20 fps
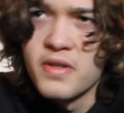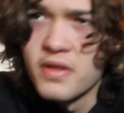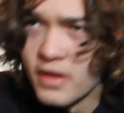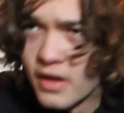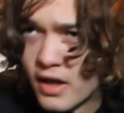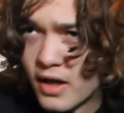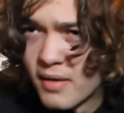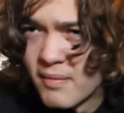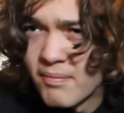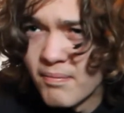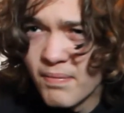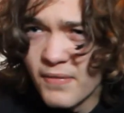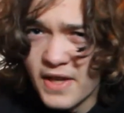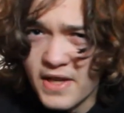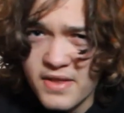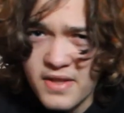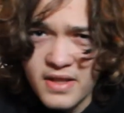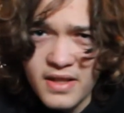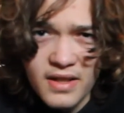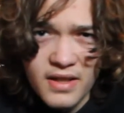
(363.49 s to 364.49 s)
I
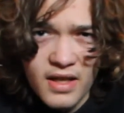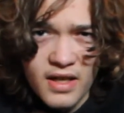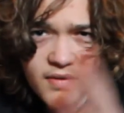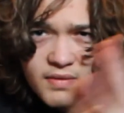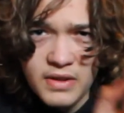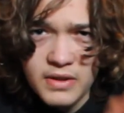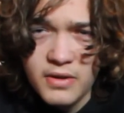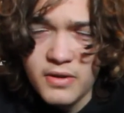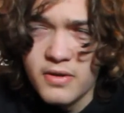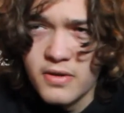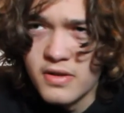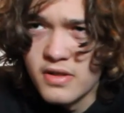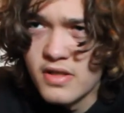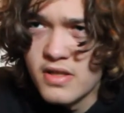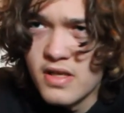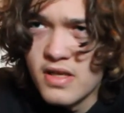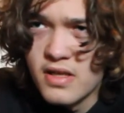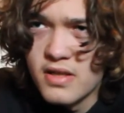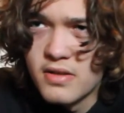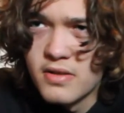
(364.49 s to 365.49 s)
think it kind of encourages
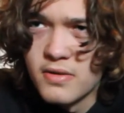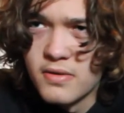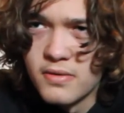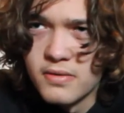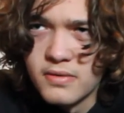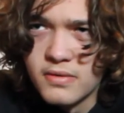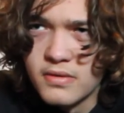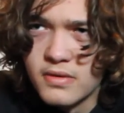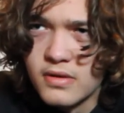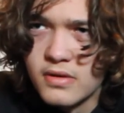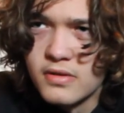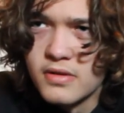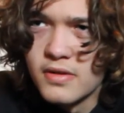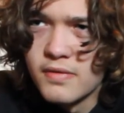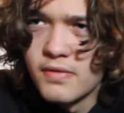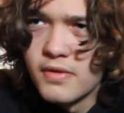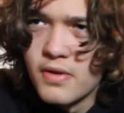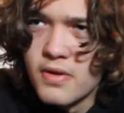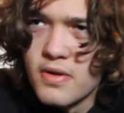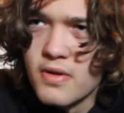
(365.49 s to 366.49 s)
it to lose a
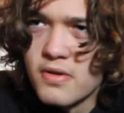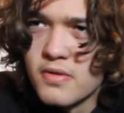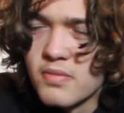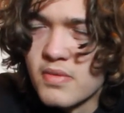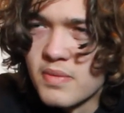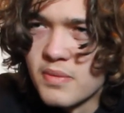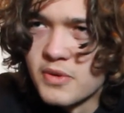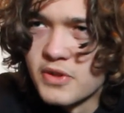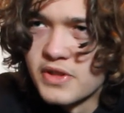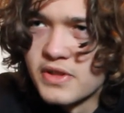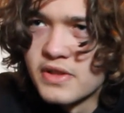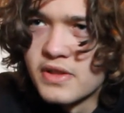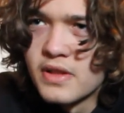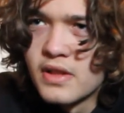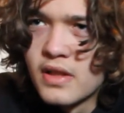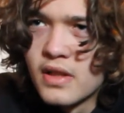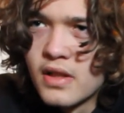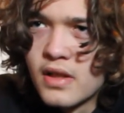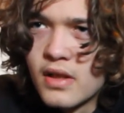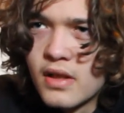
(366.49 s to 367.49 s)
few of those memories.
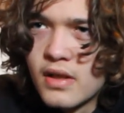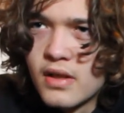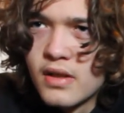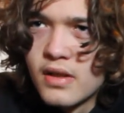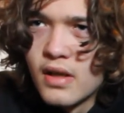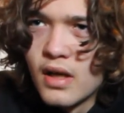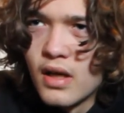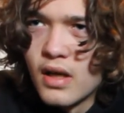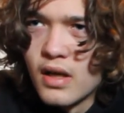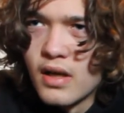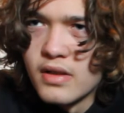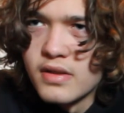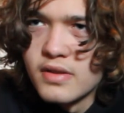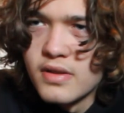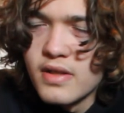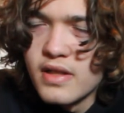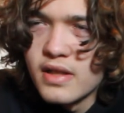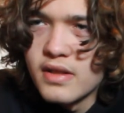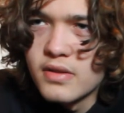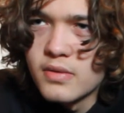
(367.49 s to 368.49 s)

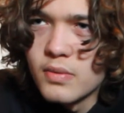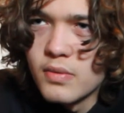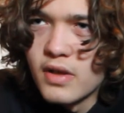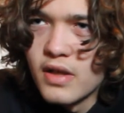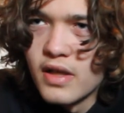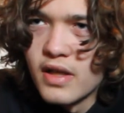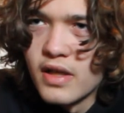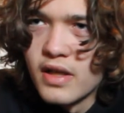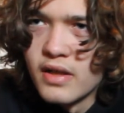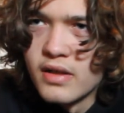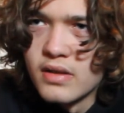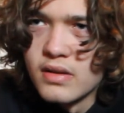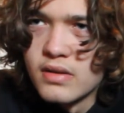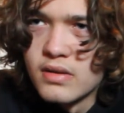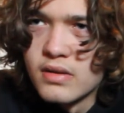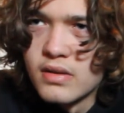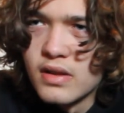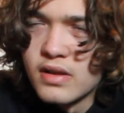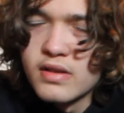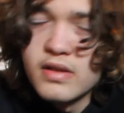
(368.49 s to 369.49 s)
So that's
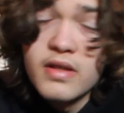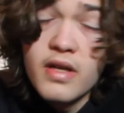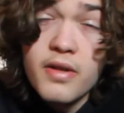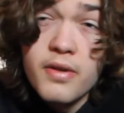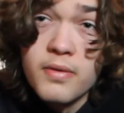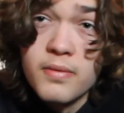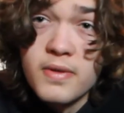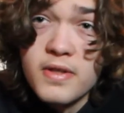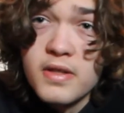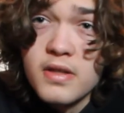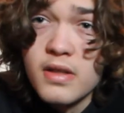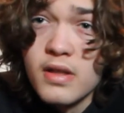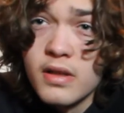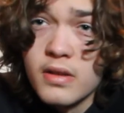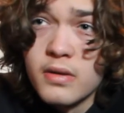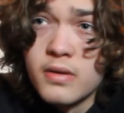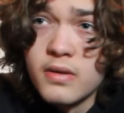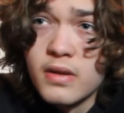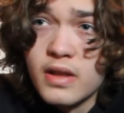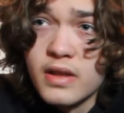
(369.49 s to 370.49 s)
another reason I
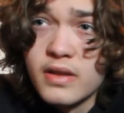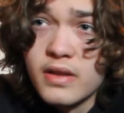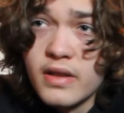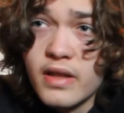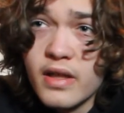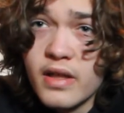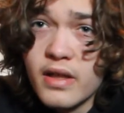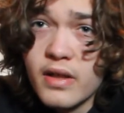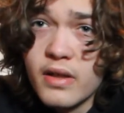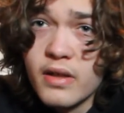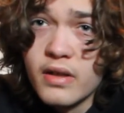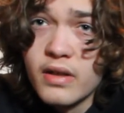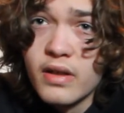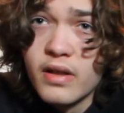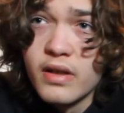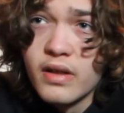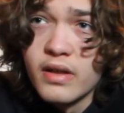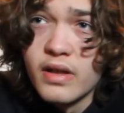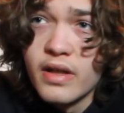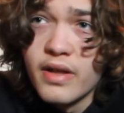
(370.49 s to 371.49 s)
don't like to get hair
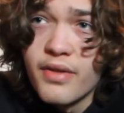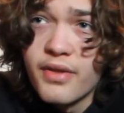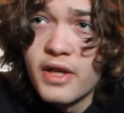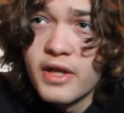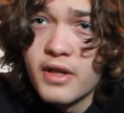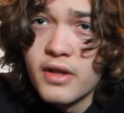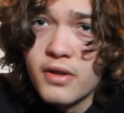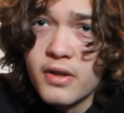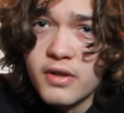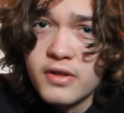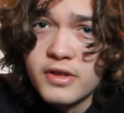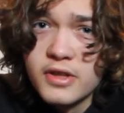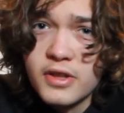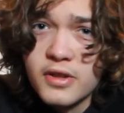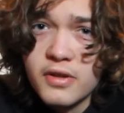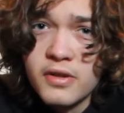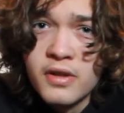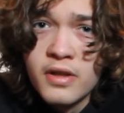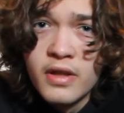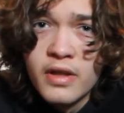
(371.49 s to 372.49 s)
cut, and I think it
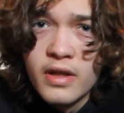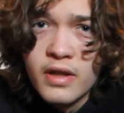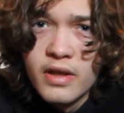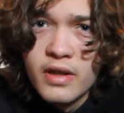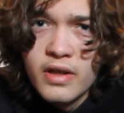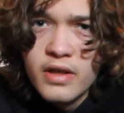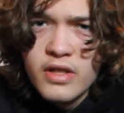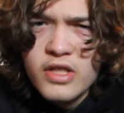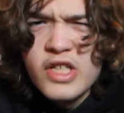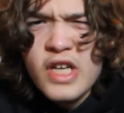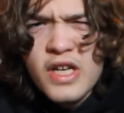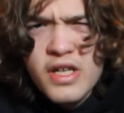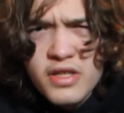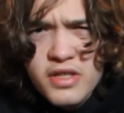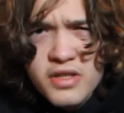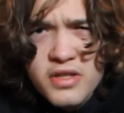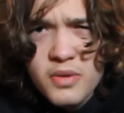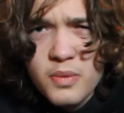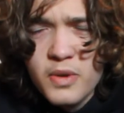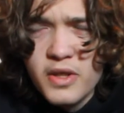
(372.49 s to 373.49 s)
also
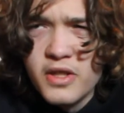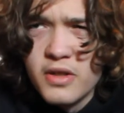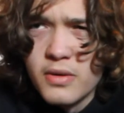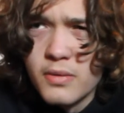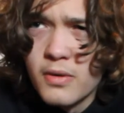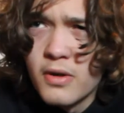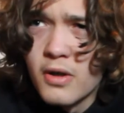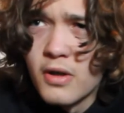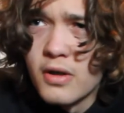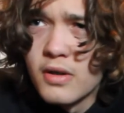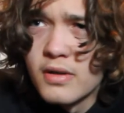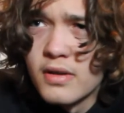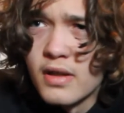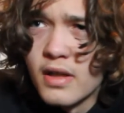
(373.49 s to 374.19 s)
changes the way you are.